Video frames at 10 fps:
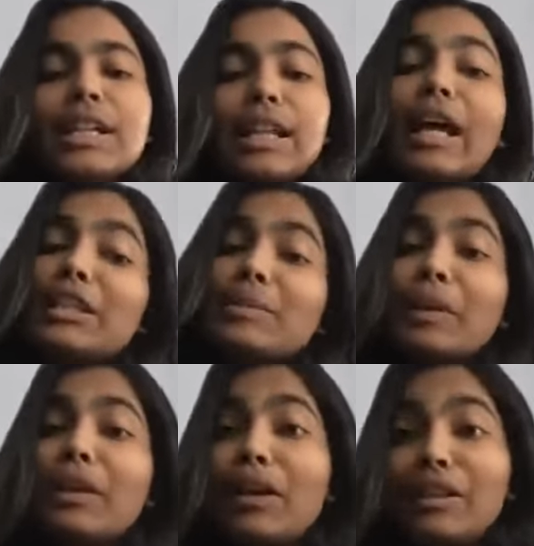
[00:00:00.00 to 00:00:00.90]
Last
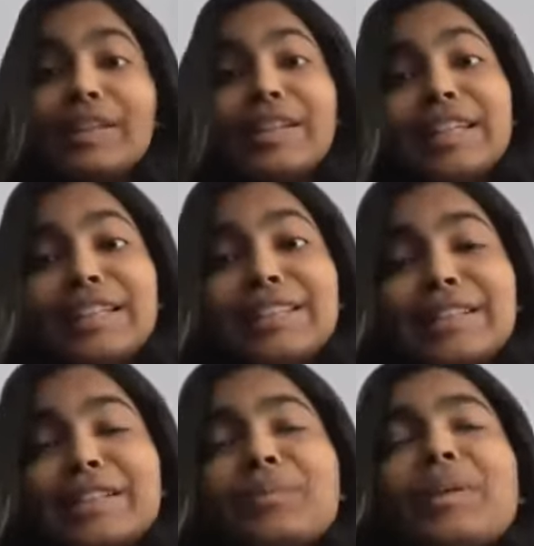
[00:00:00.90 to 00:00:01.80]
but not least,
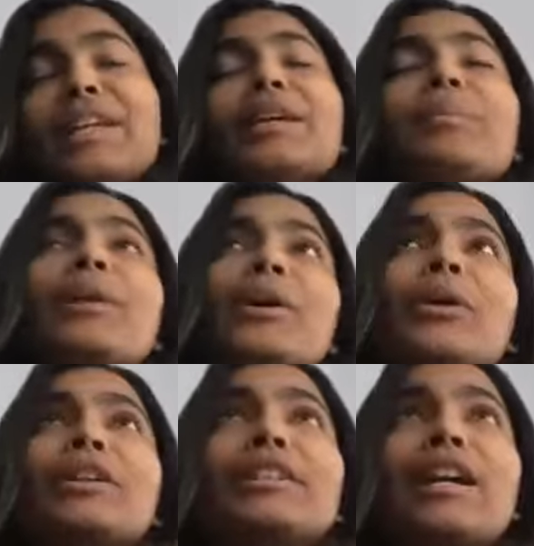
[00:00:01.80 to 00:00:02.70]
it's being
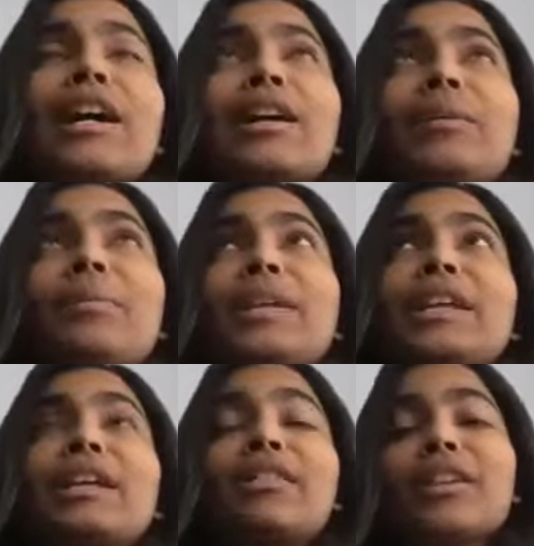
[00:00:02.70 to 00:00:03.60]

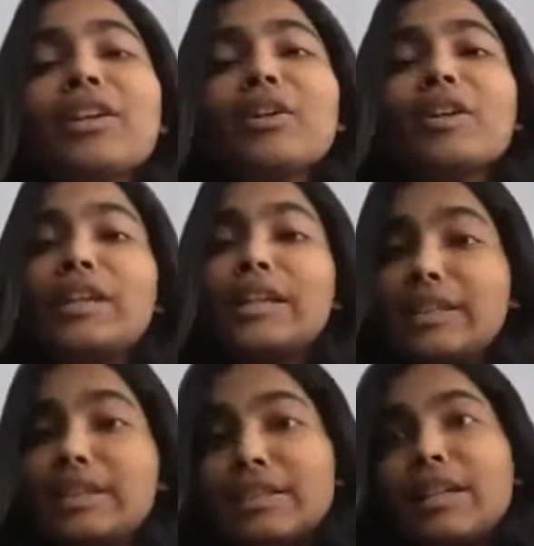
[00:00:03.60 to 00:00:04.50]
clear and
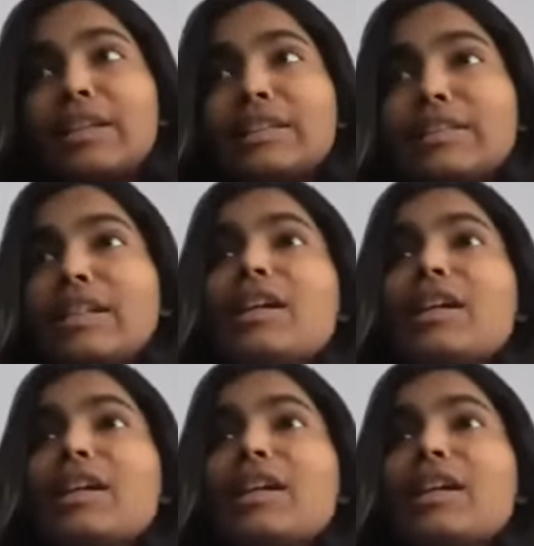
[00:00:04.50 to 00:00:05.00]
concise.